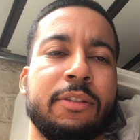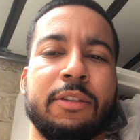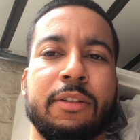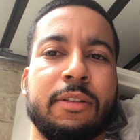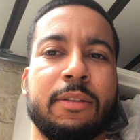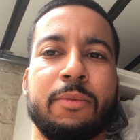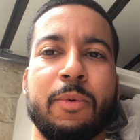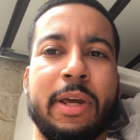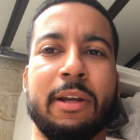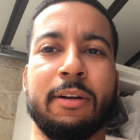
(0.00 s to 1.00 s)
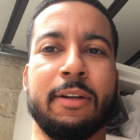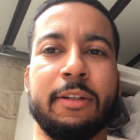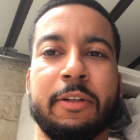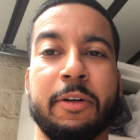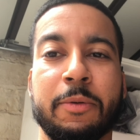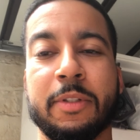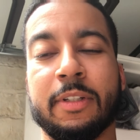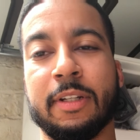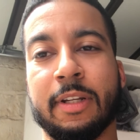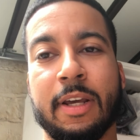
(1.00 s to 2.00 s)
just waiting on
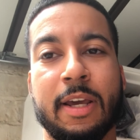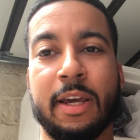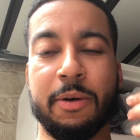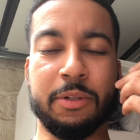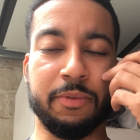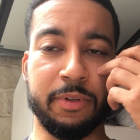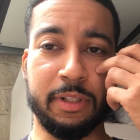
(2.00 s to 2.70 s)
it wasn't